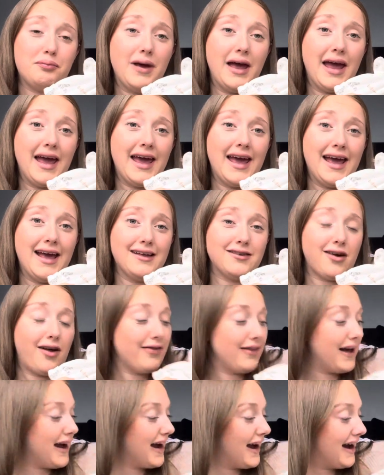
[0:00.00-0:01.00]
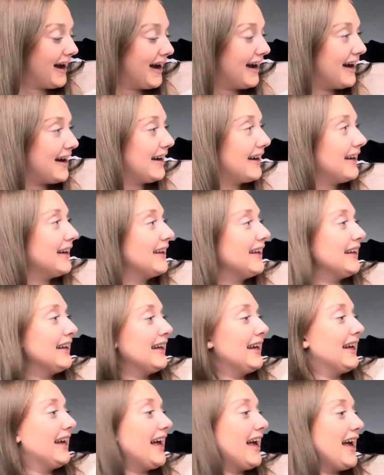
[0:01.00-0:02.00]
ears on the hat.
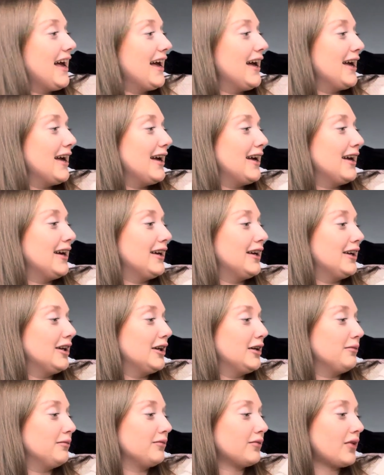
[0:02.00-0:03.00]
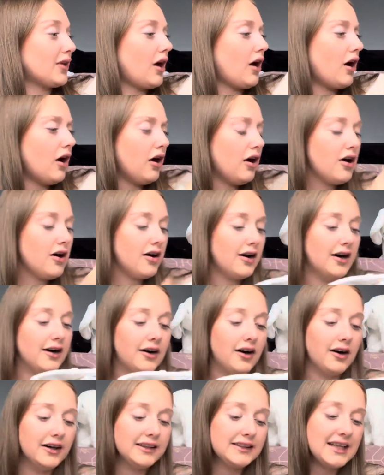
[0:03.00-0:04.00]

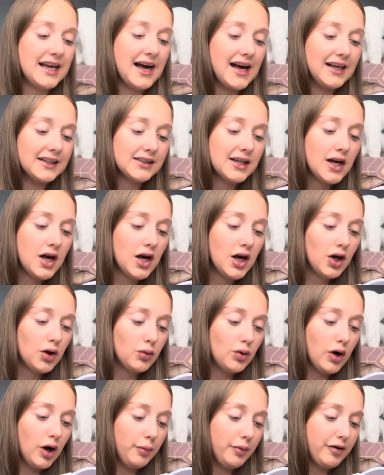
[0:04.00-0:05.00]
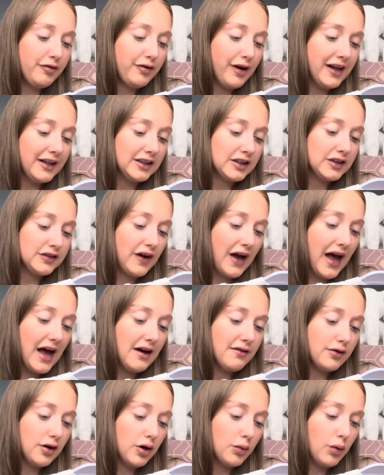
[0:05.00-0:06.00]
It says, "We'll be friends
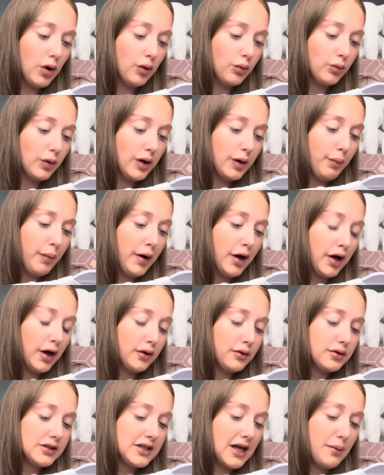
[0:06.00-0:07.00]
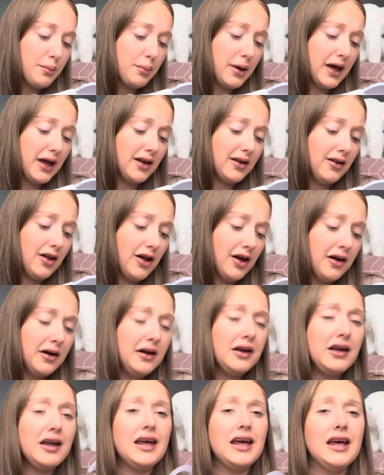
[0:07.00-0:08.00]
forever, won't we, Pooh?" said Piglet.
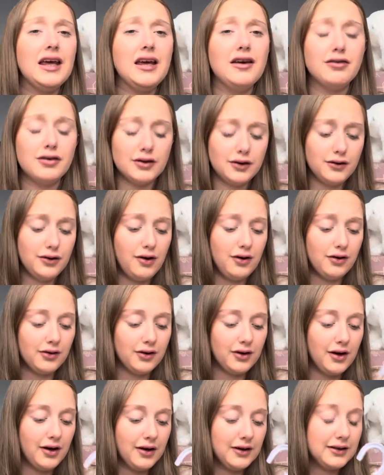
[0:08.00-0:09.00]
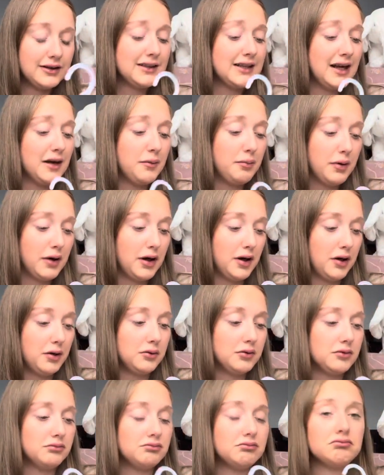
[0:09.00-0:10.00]
"Even longer," said Pooh.
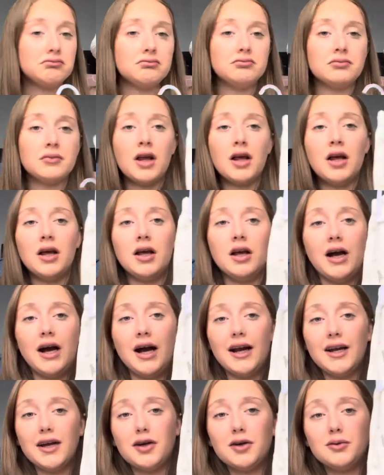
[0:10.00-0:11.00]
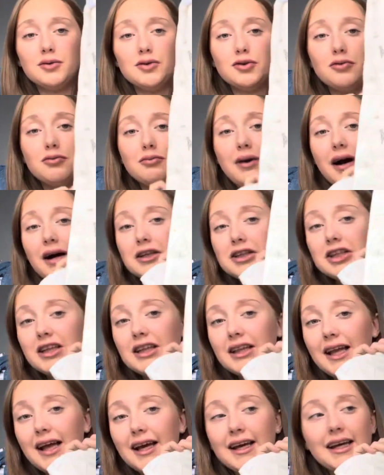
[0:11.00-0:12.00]
And it comes with
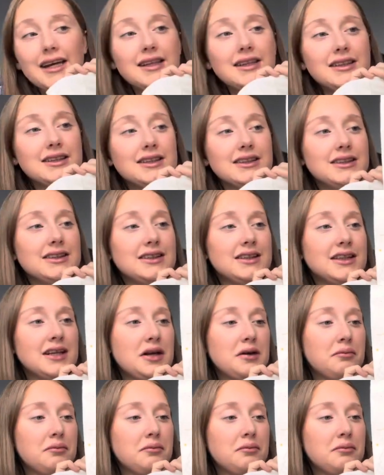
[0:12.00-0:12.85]
matching leggings.